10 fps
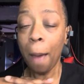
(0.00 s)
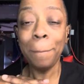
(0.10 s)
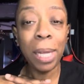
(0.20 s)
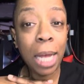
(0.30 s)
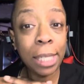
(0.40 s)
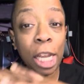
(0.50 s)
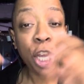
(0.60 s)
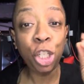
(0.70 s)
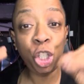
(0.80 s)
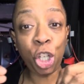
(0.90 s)
Because
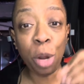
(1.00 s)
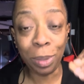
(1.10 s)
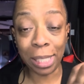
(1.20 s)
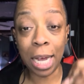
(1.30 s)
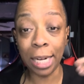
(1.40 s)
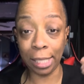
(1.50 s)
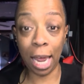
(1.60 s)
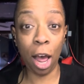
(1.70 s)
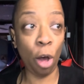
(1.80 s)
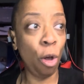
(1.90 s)
she was going to
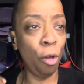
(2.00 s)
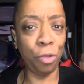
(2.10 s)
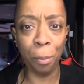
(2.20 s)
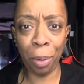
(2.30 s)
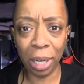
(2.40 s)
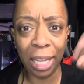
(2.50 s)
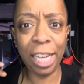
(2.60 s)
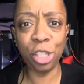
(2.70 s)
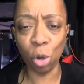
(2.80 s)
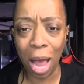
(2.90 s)
tell the
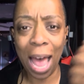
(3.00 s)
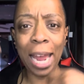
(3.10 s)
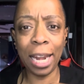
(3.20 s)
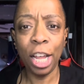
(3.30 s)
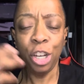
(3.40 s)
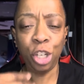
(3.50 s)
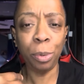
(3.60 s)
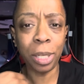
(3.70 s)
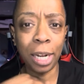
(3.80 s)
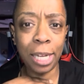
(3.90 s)
police or INS, she
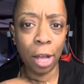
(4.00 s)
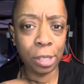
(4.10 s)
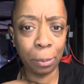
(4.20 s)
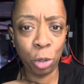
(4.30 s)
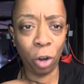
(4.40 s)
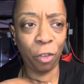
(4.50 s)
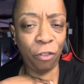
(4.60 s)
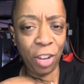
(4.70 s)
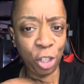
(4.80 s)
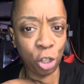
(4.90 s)
was going to tell some sort of
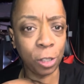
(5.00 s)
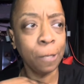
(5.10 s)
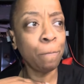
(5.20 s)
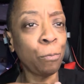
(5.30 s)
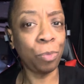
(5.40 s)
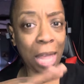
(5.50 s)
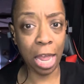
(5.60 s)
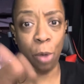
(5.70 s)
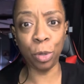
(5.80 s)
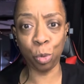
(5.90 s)
officials that
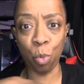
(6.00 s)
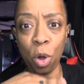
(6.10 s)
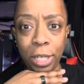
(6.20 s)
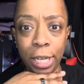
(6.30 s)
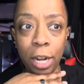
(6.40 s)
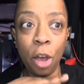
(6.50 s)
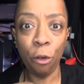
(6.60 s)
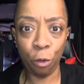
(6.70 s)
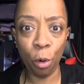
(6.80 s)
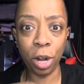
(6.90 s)
he was wanted
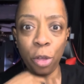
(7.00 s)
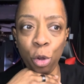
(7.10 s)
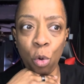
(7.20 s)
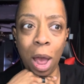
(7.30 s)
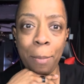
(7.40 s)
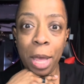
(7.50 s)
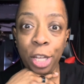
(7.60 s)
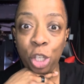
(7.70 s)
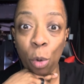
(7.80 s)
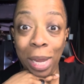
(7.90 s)
for another crime.
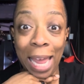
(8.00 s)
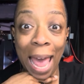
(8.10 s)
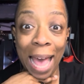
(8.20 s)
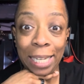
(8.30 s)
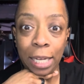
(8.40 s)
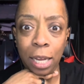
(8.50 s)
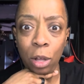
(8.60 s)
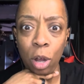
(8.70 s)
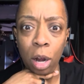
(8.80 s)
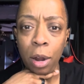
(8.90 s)
So he had to
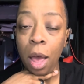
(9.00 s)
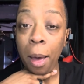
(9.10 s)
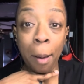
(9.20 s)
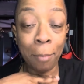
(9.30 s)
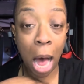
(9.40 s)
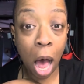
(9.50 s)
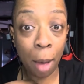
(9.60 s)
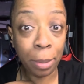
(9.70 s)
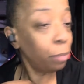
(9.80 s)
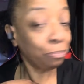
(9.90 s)
kill her.
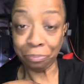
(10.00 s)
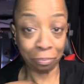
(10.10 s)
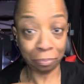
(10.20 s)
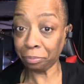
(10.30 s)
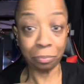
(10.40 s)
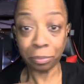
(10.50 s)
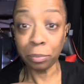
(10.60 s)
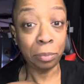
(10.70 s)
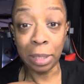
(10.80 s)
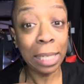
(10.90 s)
Mom,
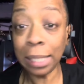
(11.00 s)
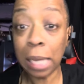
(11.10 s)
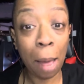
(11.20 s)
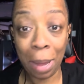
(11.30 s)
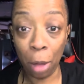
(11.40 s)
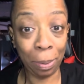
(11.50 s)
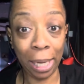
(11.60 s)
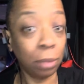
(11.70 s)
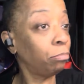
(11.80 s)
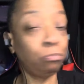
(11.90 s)
stop helping.